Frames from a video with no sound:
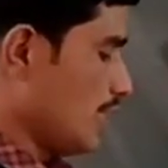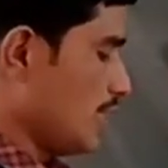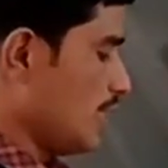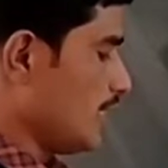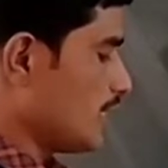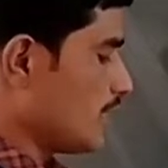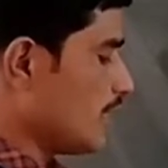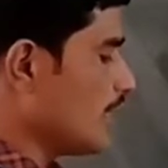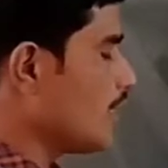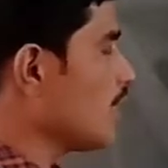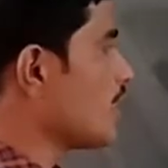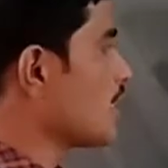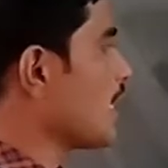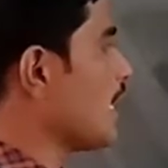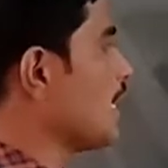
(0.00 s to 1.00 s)
the
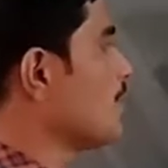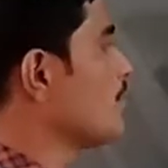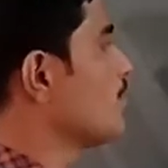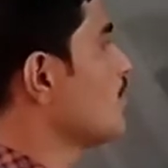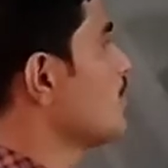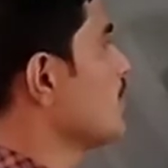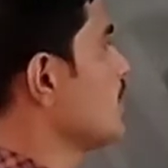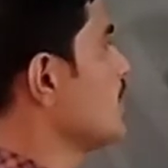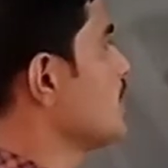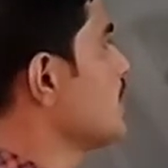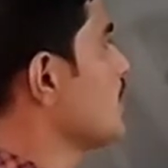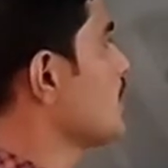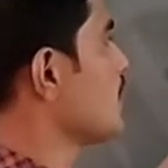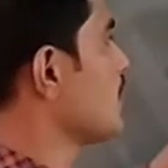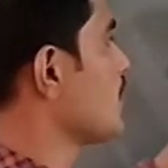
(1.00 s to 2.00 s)
third type is
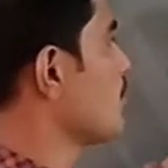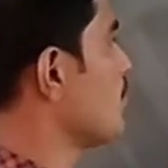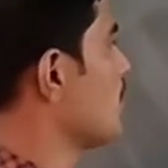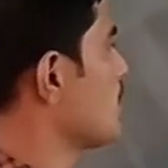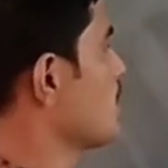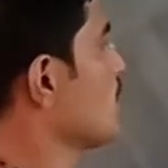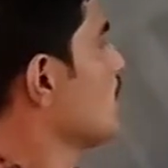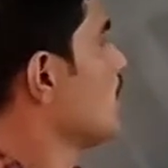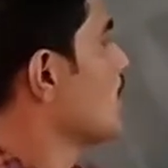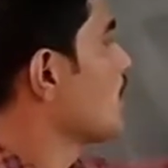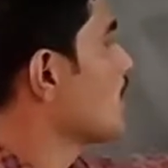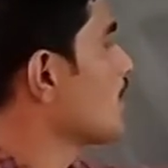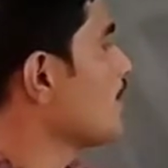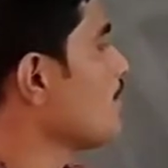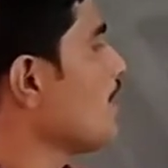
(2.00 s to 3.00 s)
nothing but
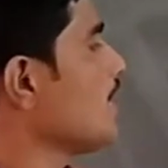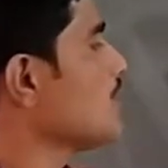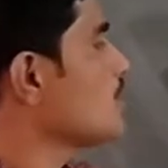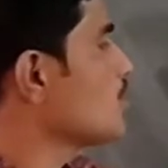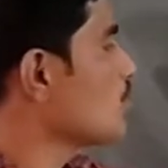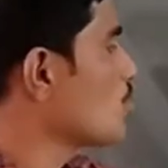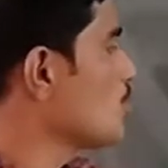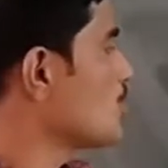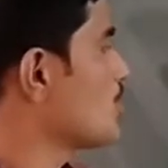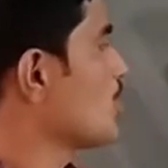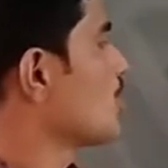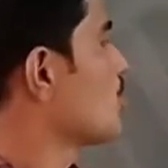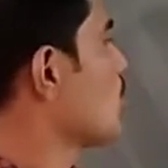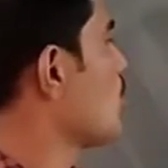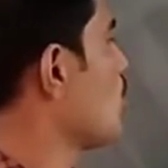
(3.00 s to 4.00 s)
crevice
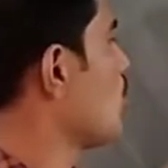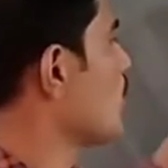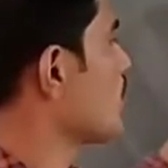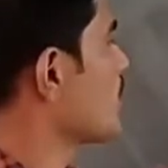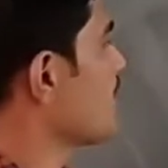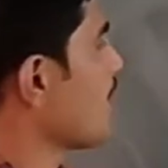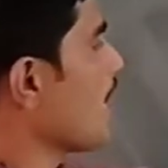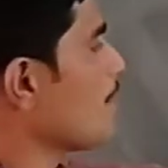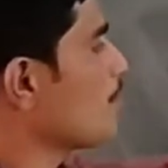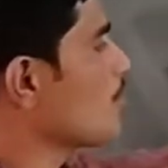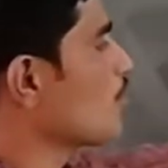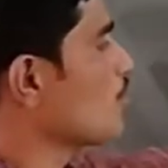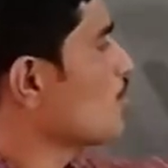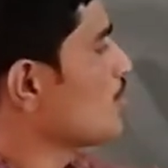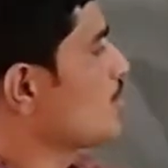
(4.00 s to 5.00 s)
corrosion or gap
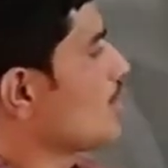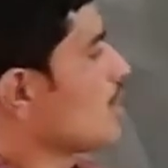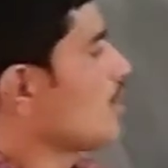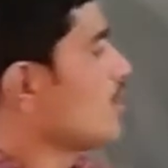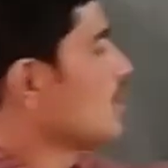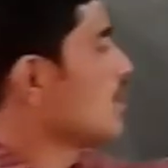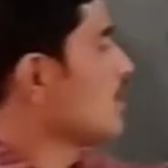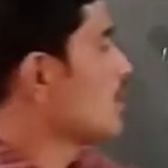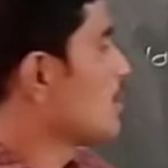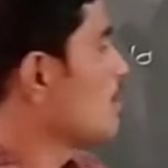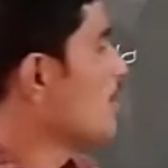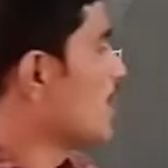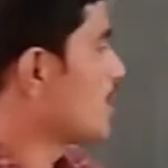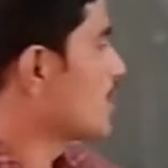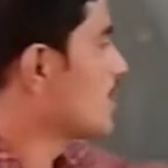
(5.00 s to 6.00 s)
corrosion,
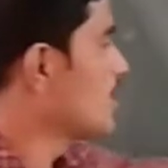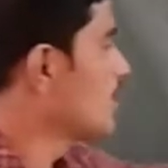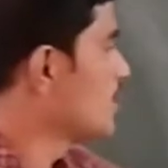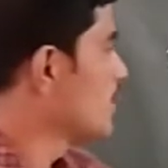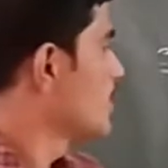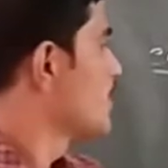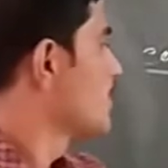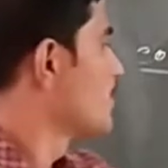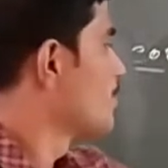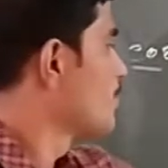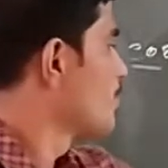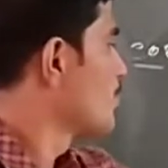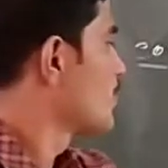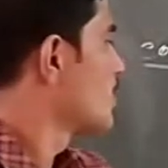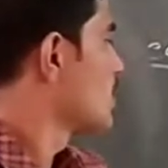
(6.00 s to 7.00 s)
but
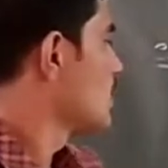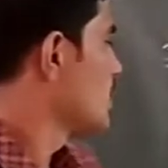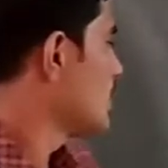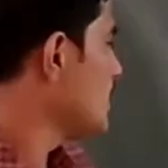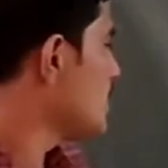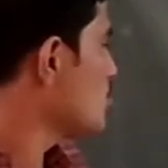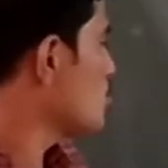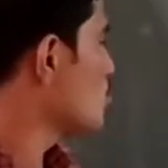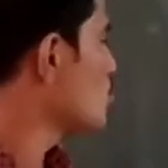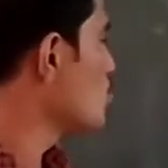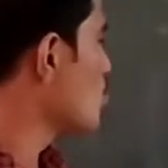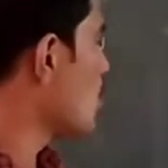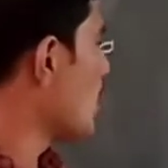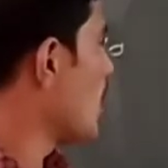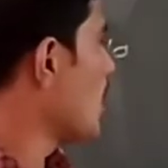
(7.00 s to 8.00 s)
these
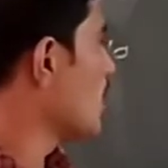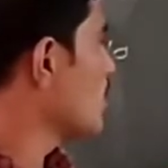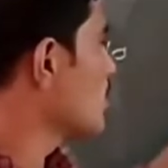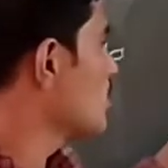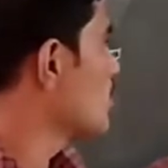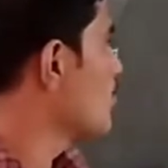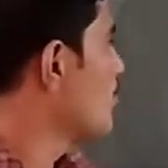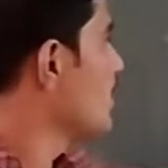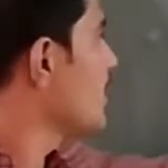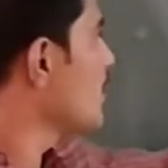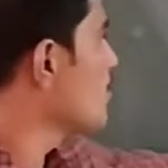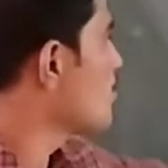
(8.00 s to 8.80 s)
two are the very